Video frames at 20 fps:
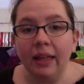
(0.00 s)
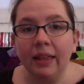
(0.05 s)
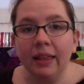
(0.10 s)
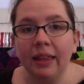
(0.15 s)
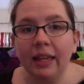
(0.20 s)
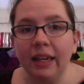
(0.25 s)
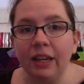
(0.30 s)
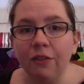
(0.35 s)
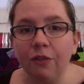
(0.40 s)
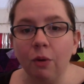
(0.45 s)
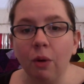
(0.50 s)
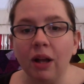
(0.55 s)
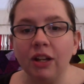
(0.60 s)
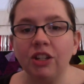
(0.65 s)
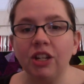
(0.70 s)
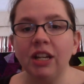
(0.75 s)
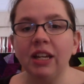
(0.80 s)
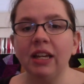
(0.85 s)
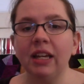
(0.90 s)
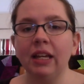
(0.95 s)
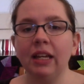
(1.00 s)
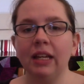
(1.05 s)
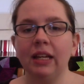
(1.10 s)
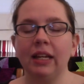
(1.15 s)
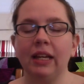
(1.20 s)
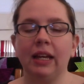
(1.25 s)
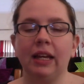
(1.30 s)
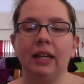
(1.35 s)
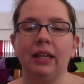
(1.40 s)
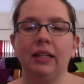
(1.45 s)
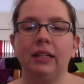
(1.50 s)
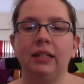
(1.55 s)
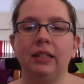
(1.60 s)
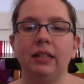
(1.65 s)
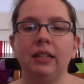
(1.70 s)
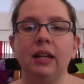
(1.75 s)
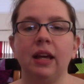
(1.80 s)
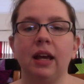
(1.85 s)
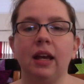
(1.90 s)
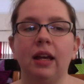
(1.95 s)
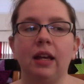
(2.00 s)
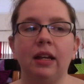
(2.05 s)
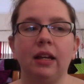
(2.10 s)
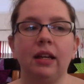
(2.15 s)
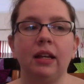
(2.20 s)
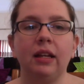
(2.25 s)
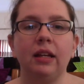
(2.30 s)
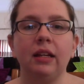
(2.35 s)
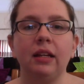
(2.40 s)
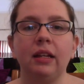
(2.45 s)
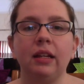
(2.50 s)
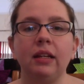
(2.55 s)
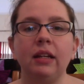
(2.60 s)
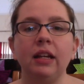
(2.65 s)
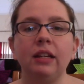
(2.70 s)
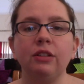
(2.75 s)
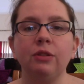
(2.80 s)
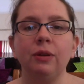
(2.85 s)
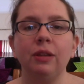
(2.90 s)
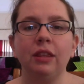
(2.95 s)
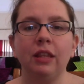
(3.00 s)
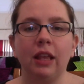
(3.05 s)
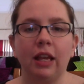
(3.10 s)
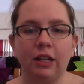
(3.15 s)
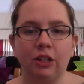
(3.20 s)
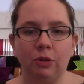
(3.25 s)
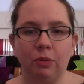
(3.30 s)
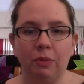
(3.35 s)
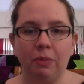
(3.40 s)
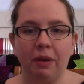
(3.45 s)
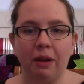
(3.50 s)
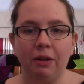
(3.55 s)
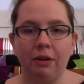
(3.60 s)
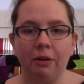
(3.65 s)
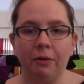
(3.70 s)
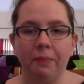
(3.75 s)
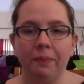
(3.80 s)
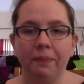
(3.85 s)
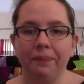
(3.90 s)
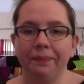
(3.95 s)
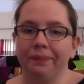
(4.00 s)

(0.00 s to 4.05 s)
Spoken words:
Thank you for watching, and next week the lights should be better.